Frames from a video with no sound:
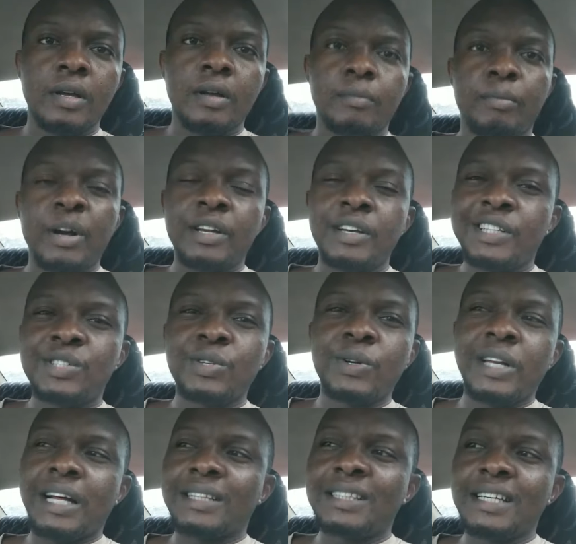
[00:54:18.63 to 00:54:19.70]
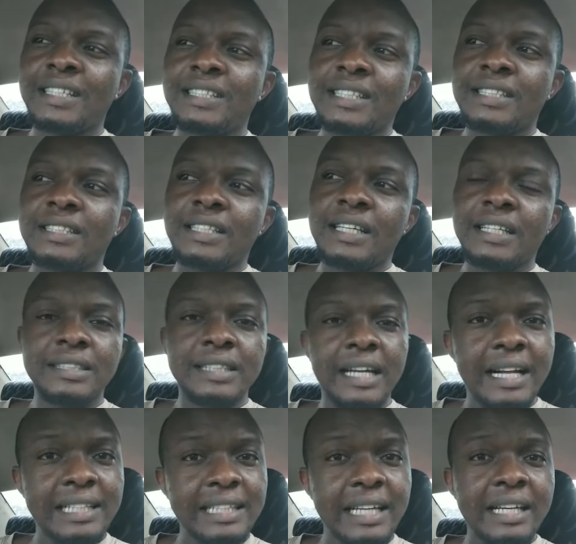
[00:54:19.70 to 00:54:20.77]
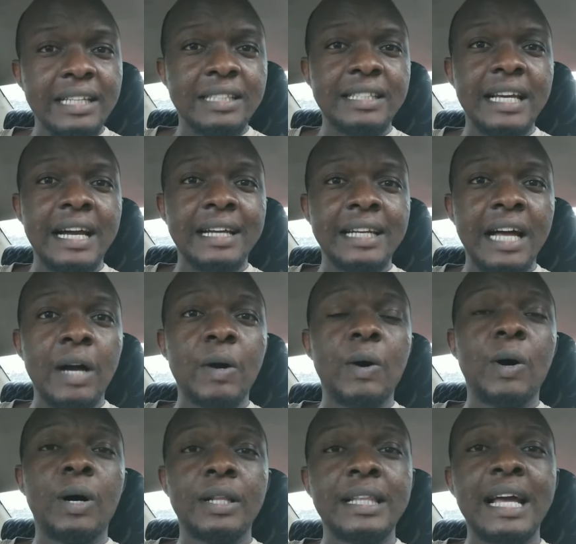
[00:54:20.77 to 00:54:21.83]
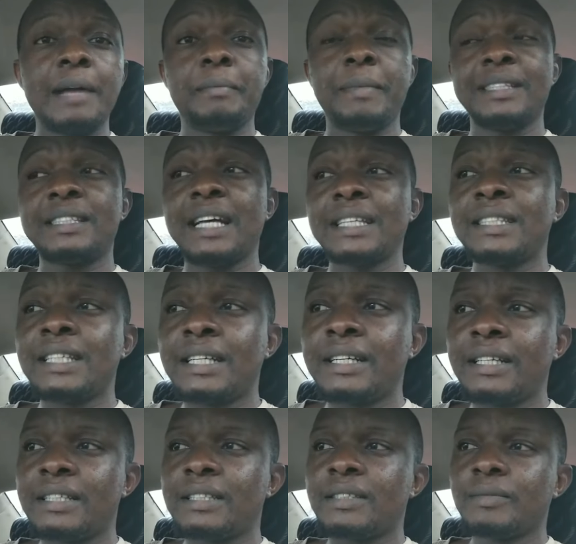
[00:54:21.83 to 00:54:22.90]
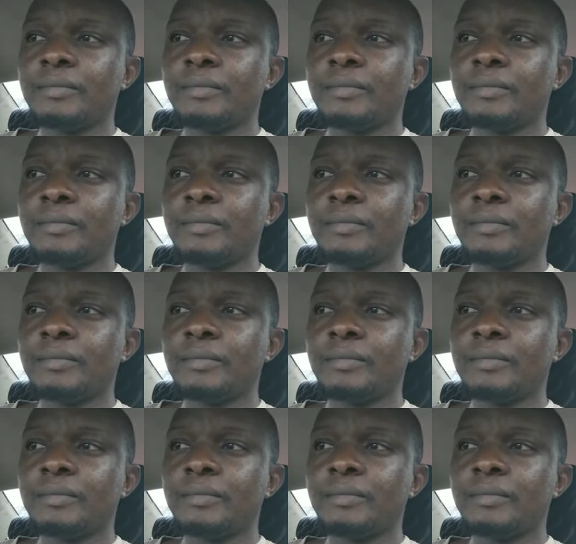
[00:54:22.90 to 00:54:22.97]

But you need to know that this is internet age. There are now online master's degrees.